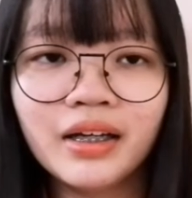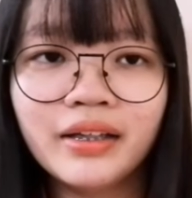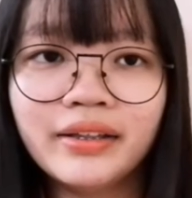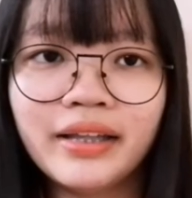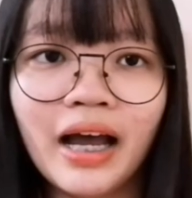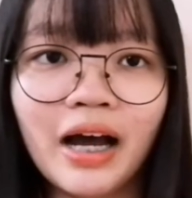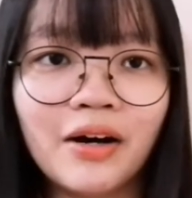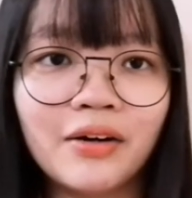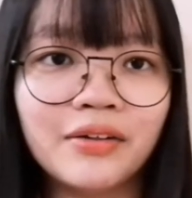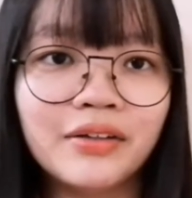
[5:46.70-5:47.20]

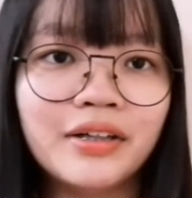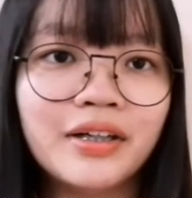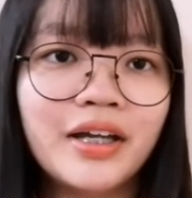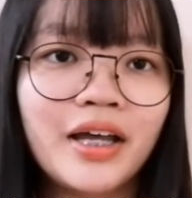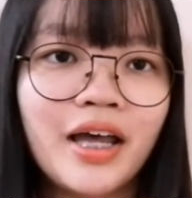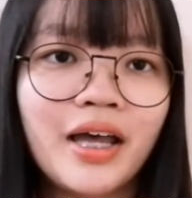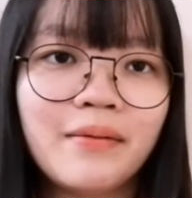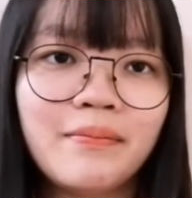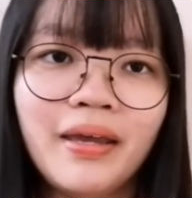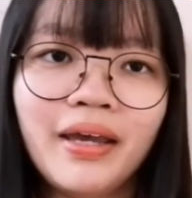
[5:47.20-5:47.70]
Now,
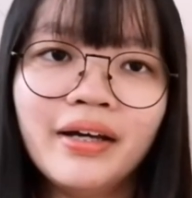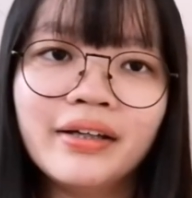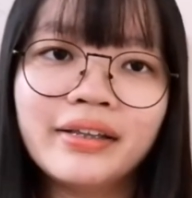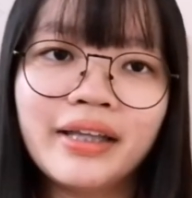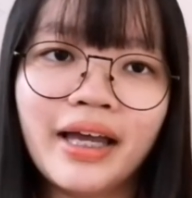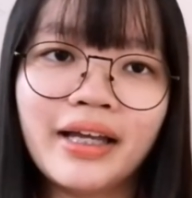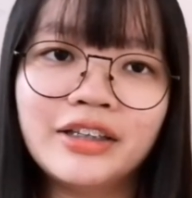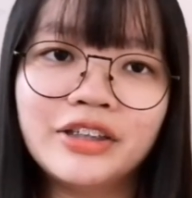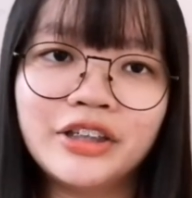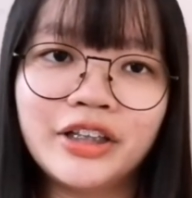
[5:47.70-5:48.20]
pay
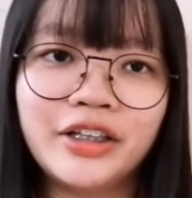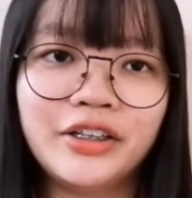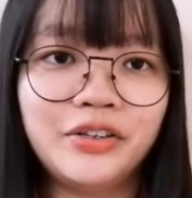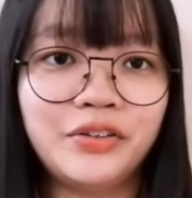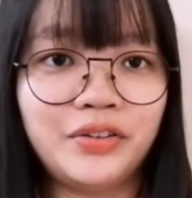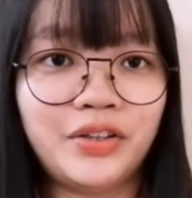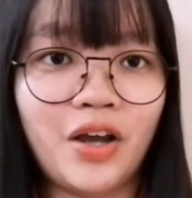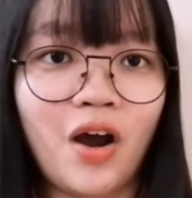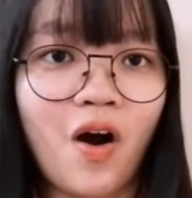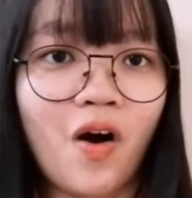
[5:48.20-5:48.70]
attention
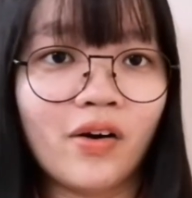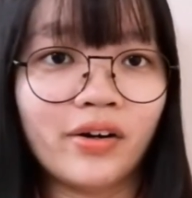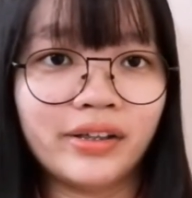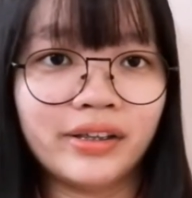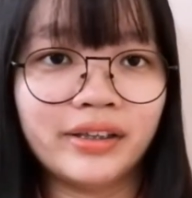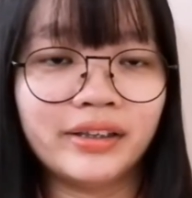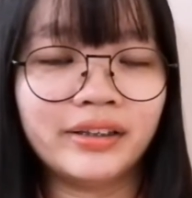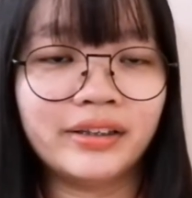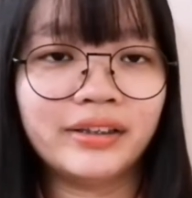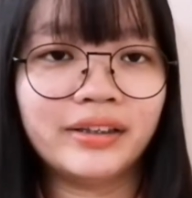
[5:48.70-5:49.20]
to the
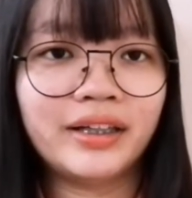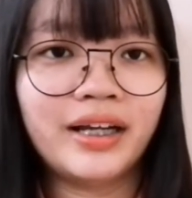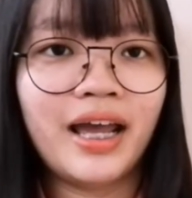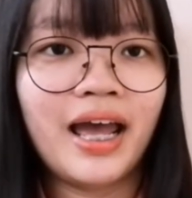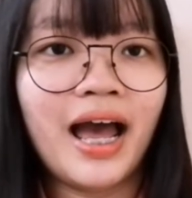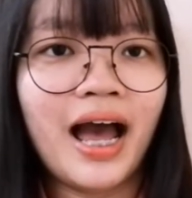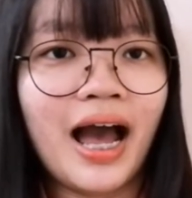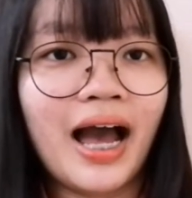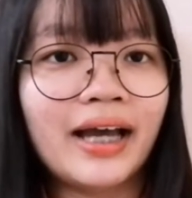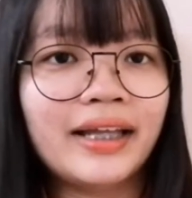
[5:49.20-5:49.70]
order.
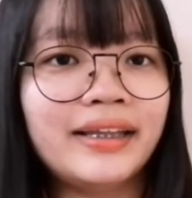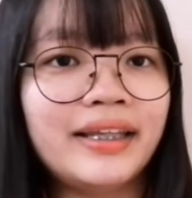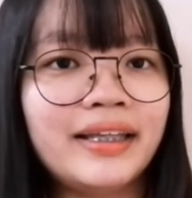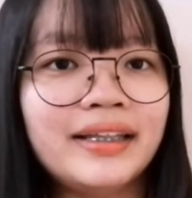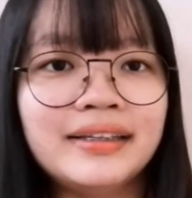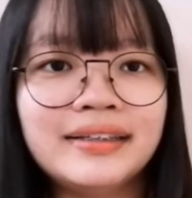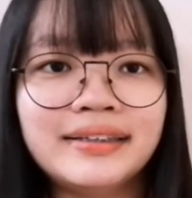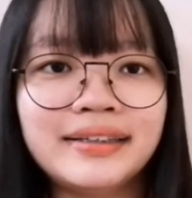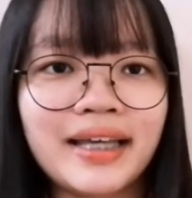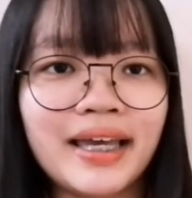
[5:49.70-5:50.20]
I
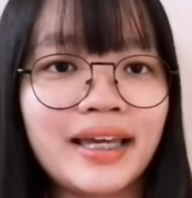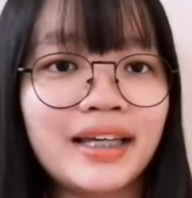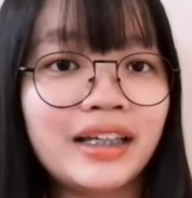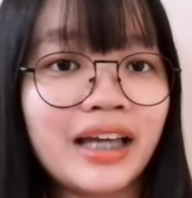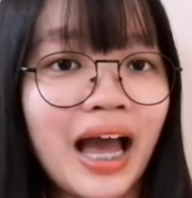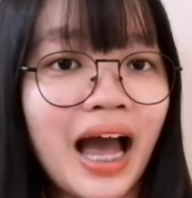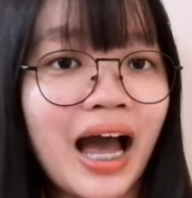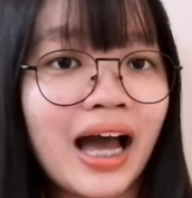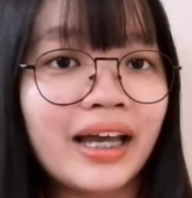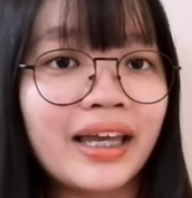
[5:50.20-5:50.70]
didn't
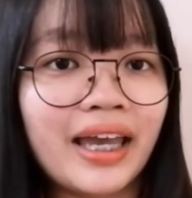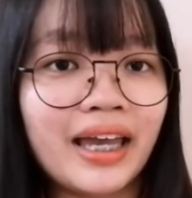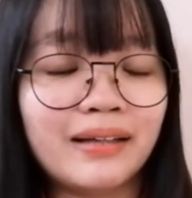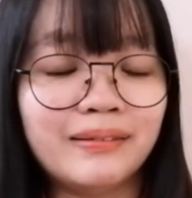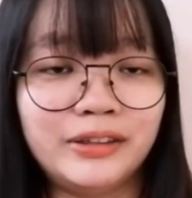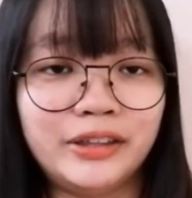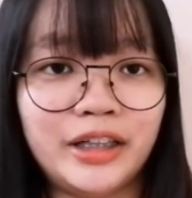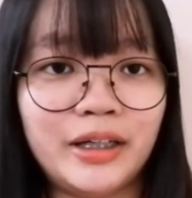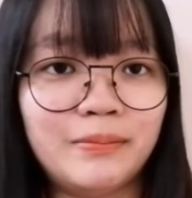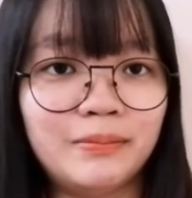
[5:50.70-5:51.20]
say I
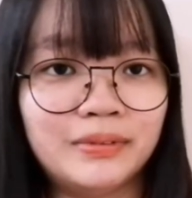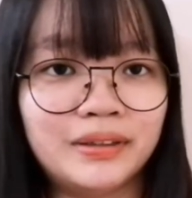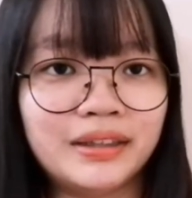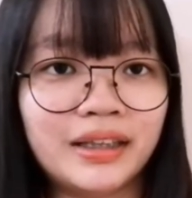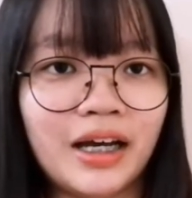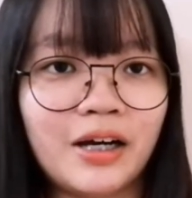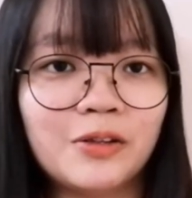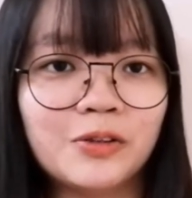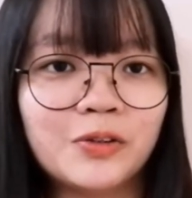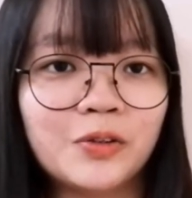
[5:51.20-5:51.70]
and
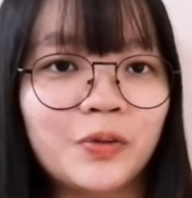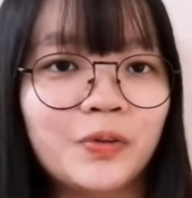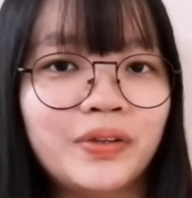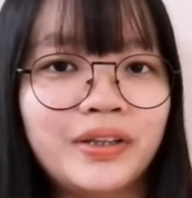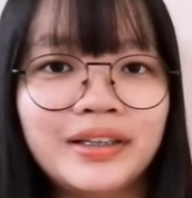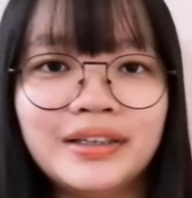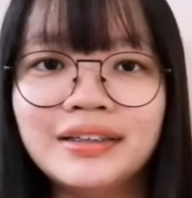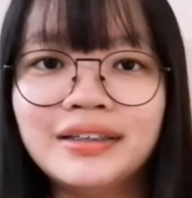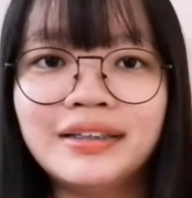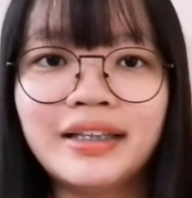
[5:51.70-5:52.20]
James. I also
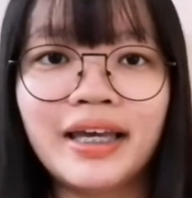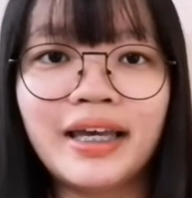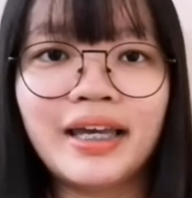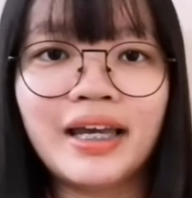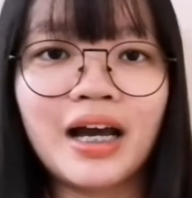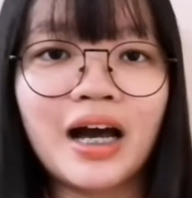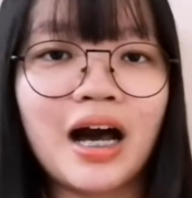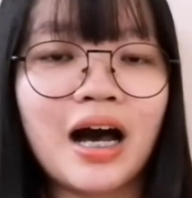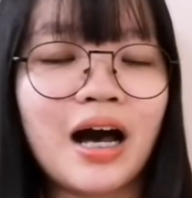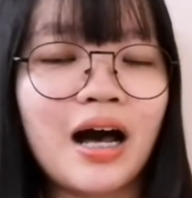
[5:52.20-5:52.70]
didn't
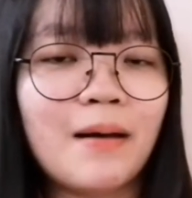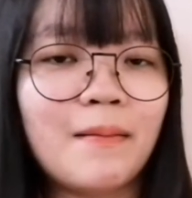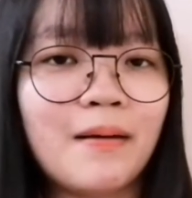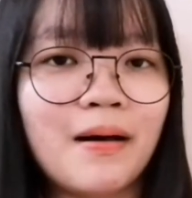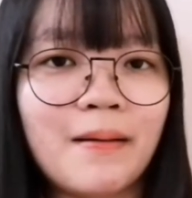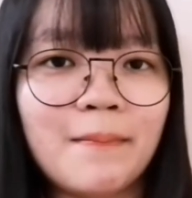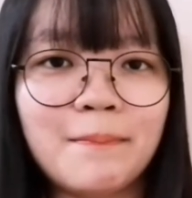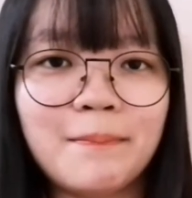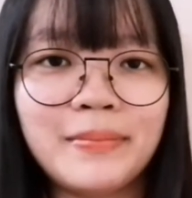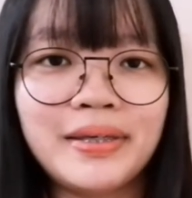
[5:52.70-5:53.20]
say
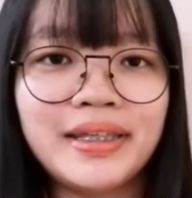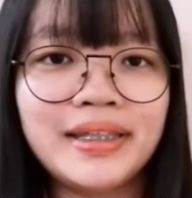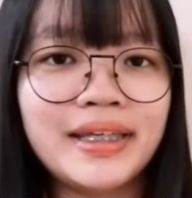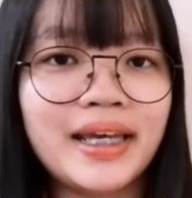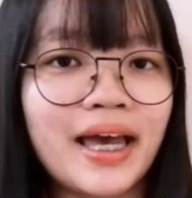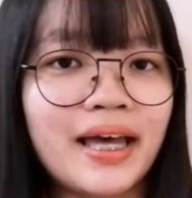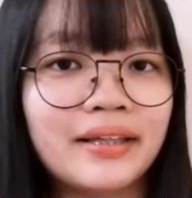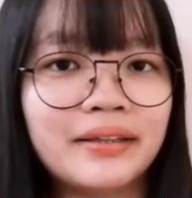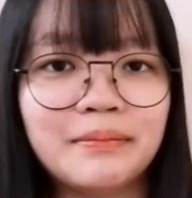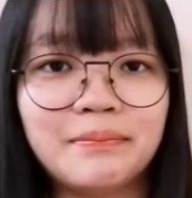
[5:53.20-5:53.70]

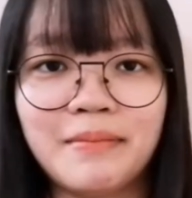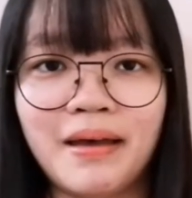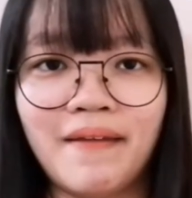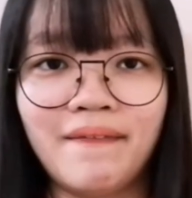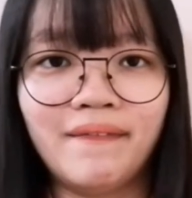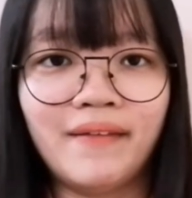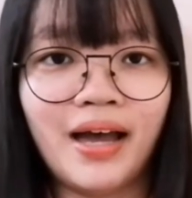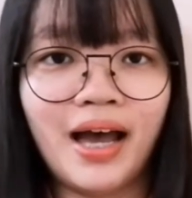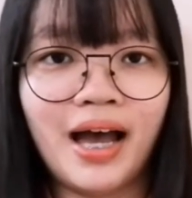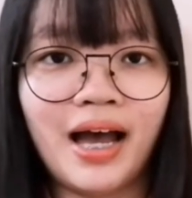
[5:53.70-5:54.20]
me and
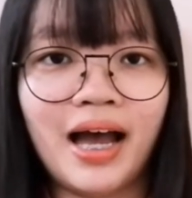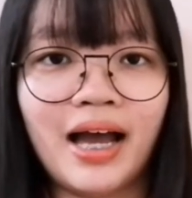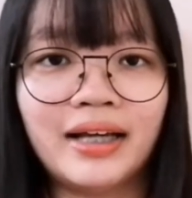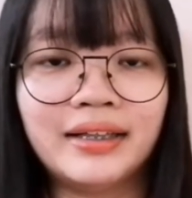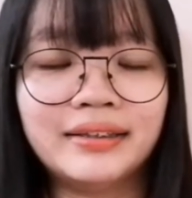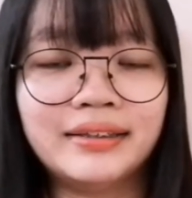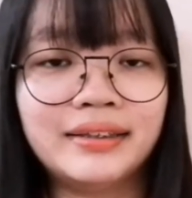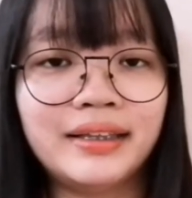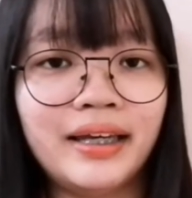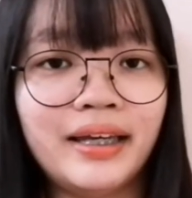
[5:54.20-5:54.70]
Amanda.
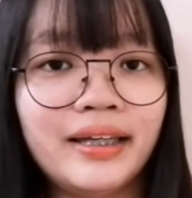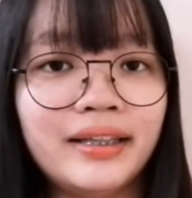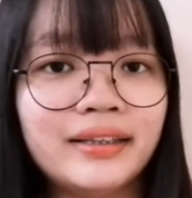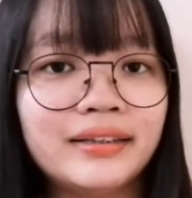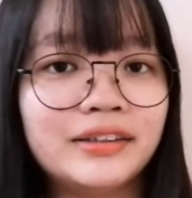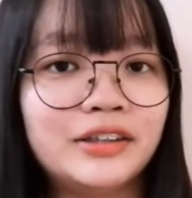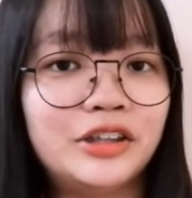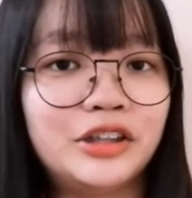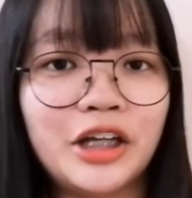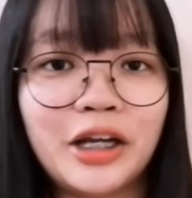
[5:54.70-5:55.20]
I said
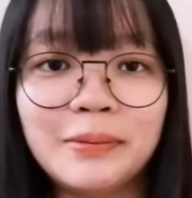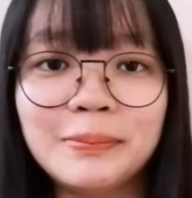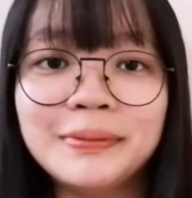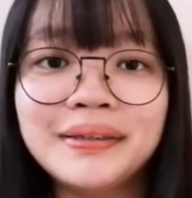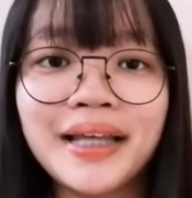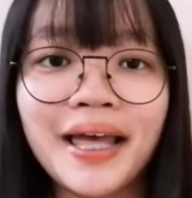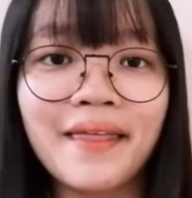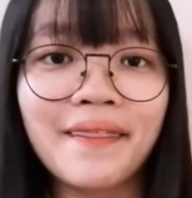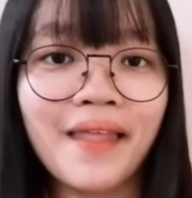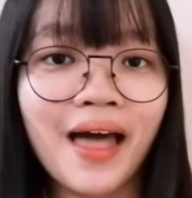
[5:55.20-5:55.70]

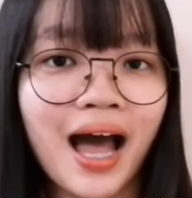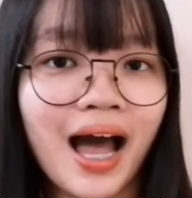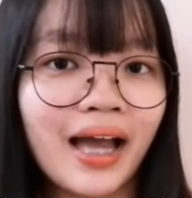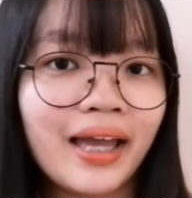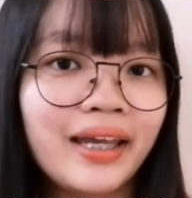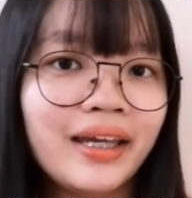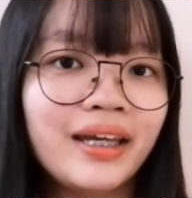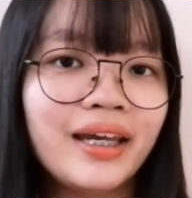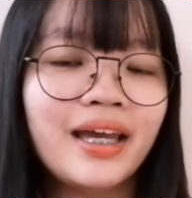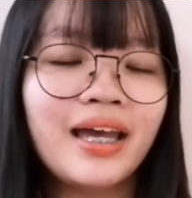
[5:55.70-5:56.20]
James and
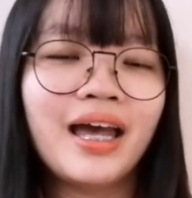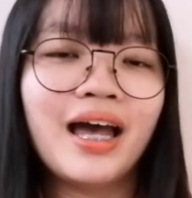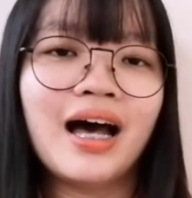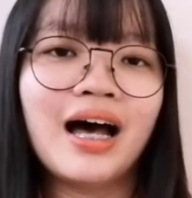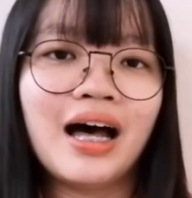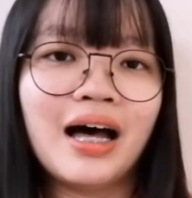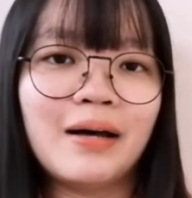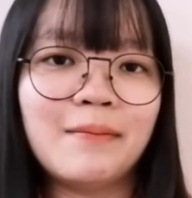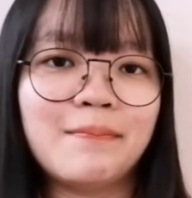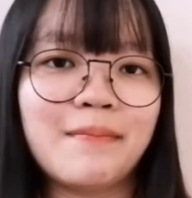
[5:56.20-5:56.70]
I,
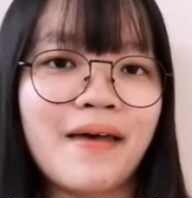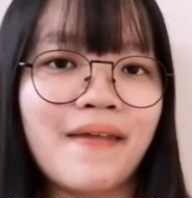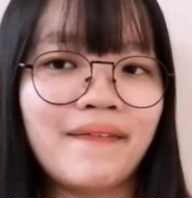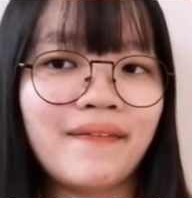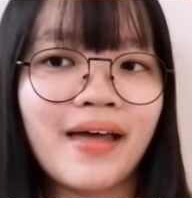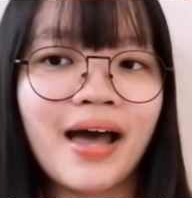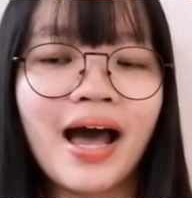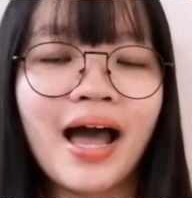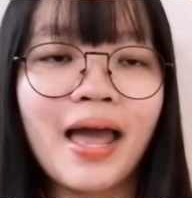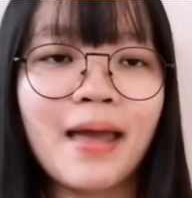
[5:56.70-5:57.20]

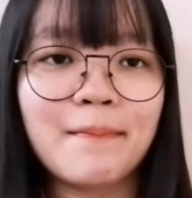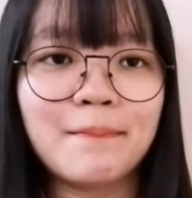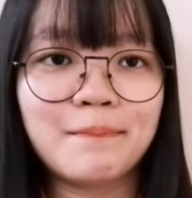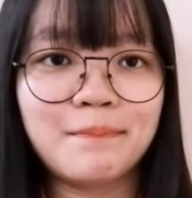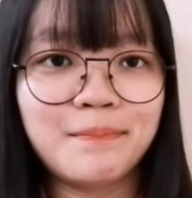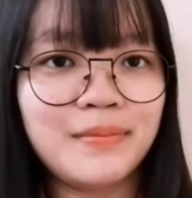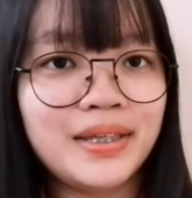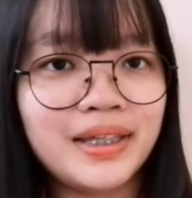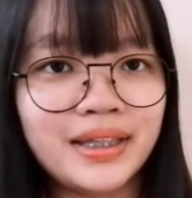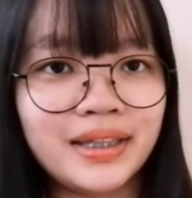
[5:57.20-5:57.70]
Amanda and
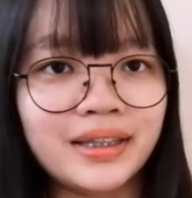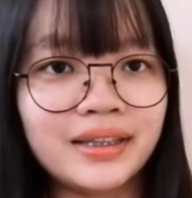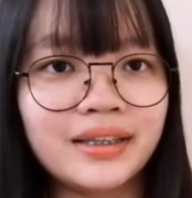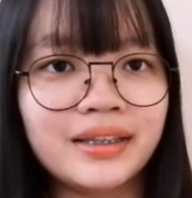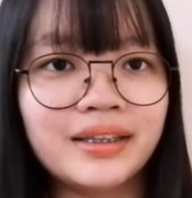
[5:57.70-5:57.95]
me.